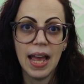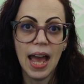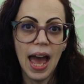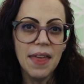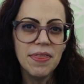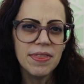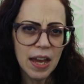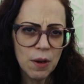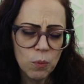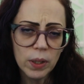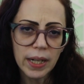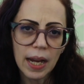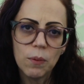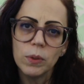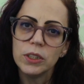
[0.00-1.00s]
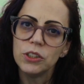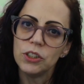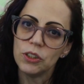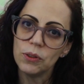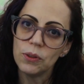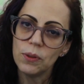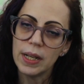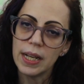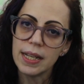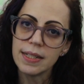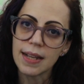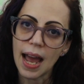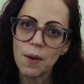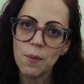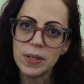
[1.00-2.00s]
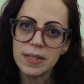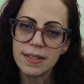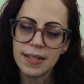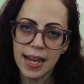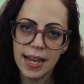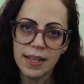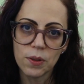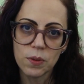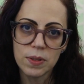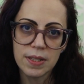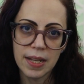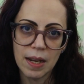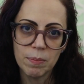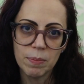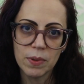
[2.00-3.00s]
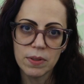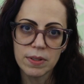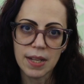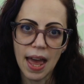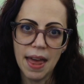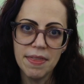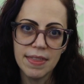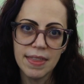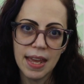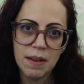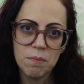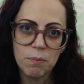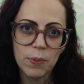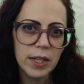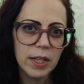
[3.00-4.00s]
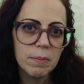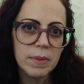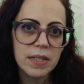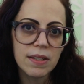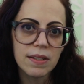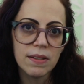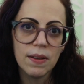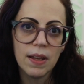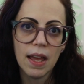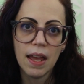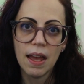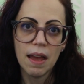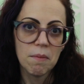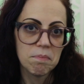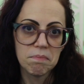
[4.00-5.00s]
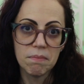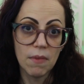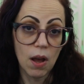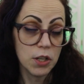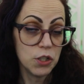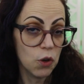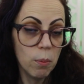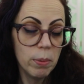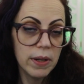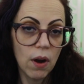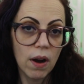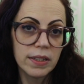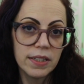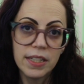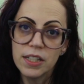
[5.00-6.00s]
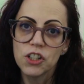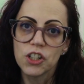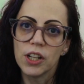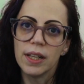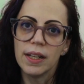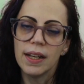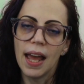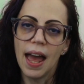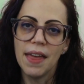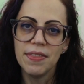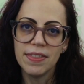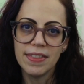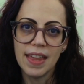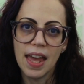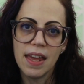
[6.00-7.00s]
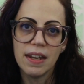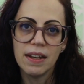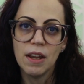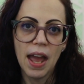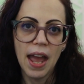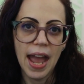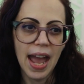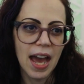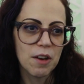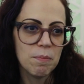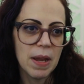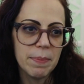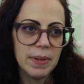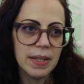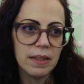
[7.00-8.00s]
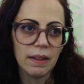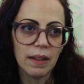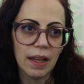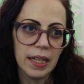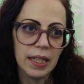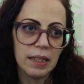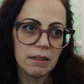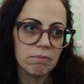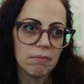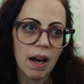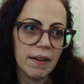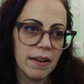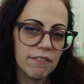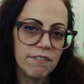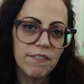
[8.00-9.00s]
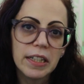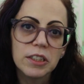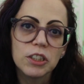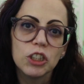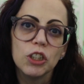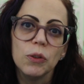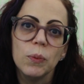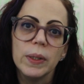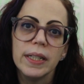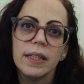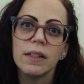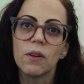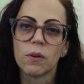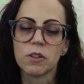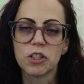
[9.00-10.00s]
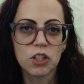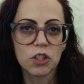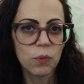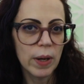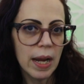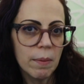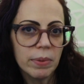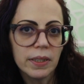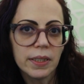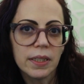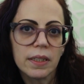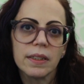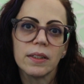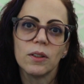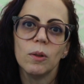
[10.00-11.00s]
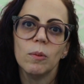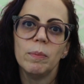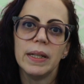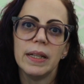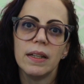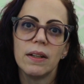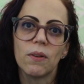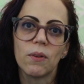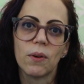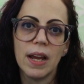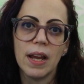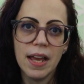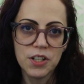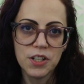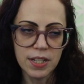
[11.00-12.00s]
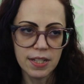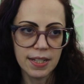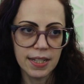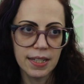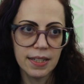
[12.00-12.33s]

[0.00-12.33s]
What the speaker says: And then what I would do is I would take those samples and then bring them into Adobe Audition and then add maybe like an effect to it or scramble it a little bit or just